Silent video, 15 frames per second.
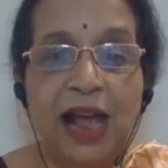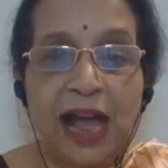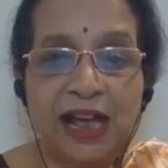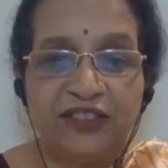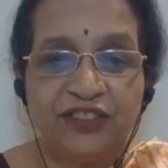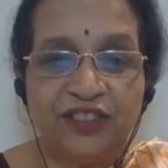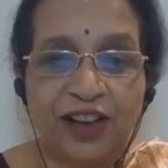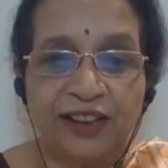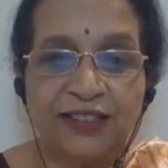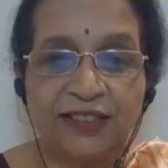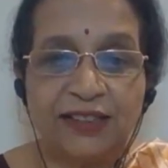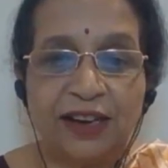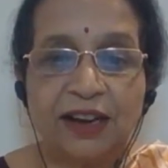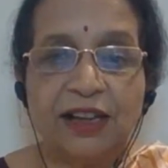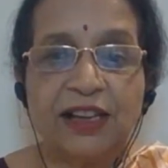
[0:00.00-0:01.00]
as
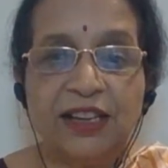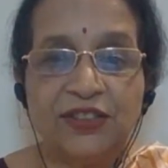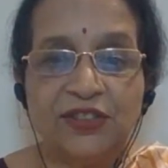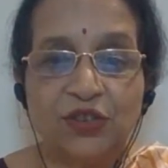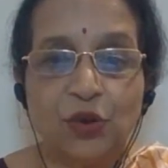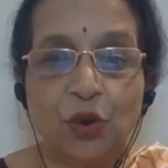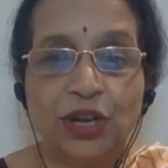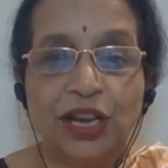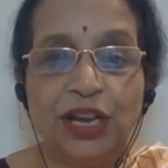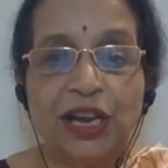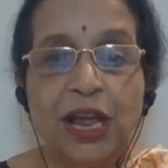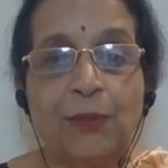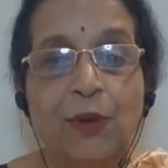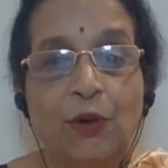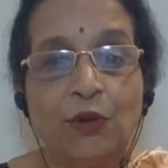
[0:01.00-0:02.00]
Shastra is
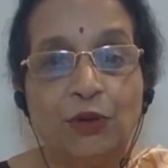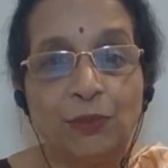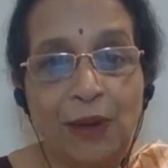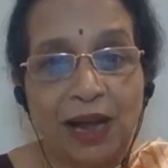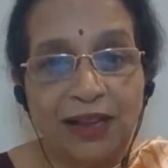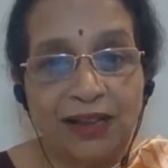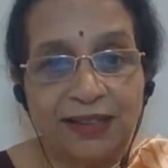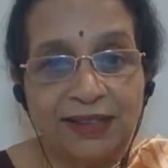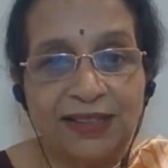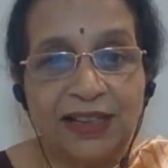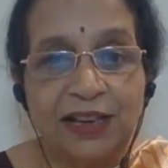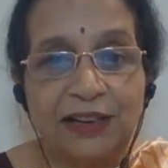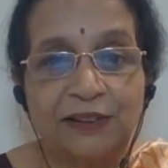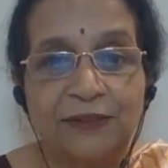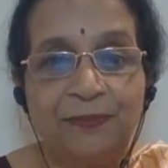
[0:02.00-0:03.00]
talking about
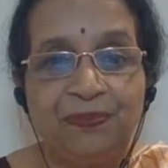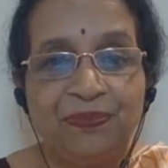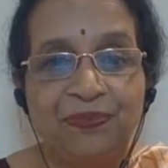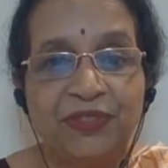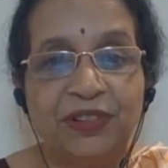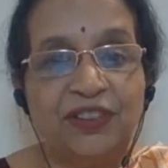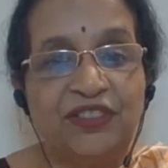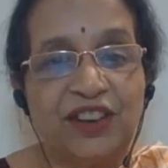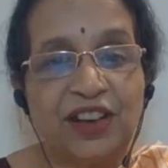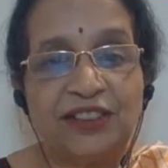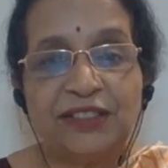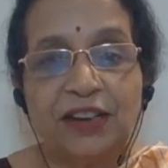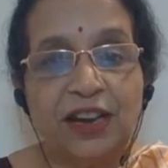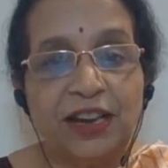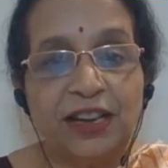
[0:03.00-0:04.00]
myself. The
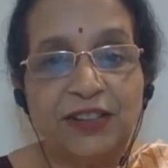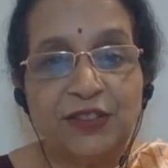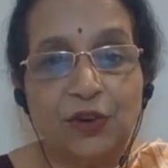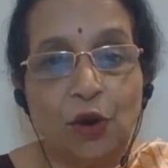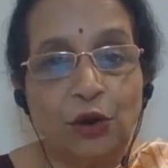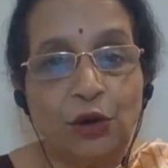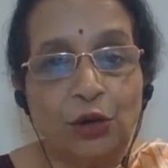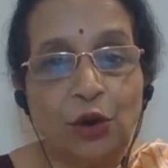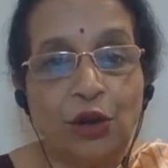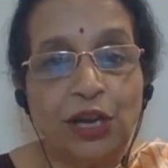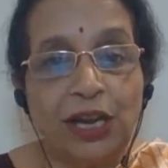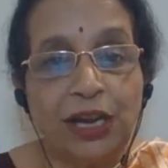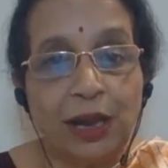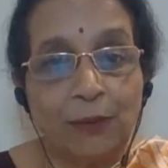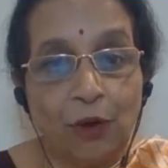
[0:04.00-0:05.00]
Shastra is not
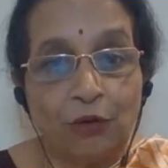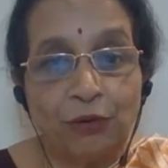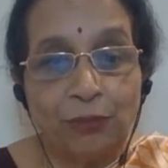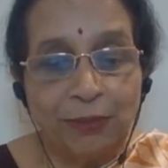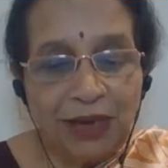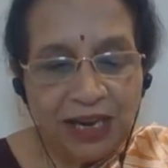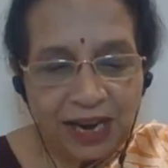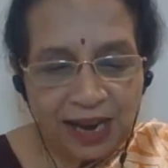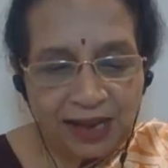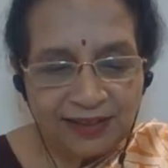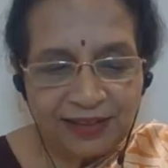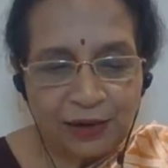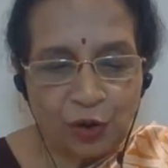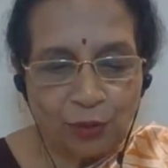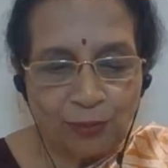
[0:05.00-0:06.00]
talking about me
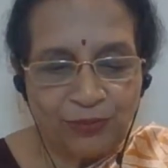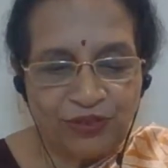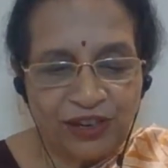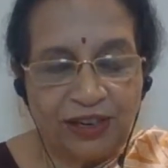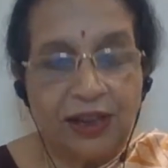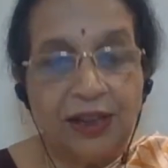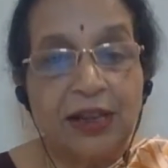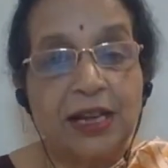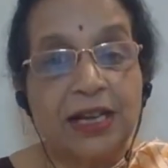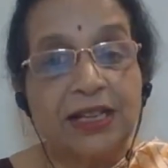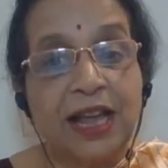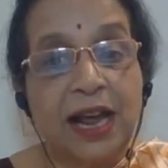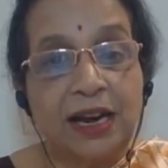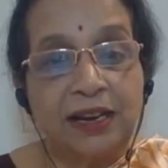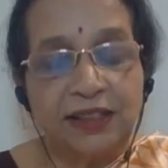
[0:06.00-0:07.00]
as an object.
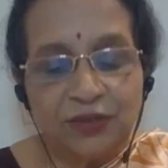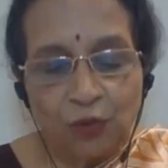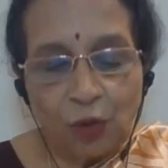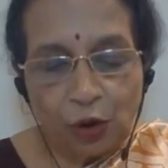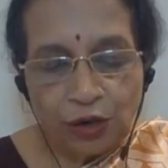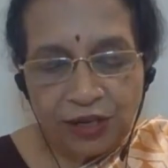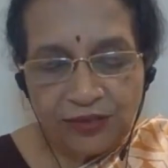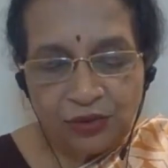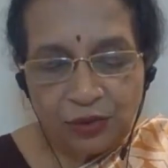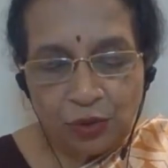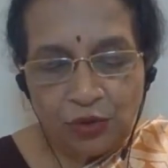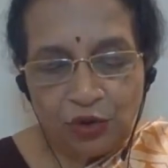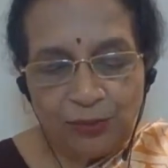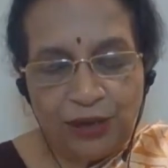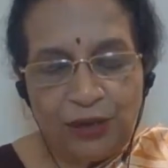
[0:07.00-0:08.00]
That is what is
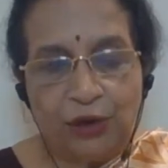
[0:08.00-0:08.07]
going to be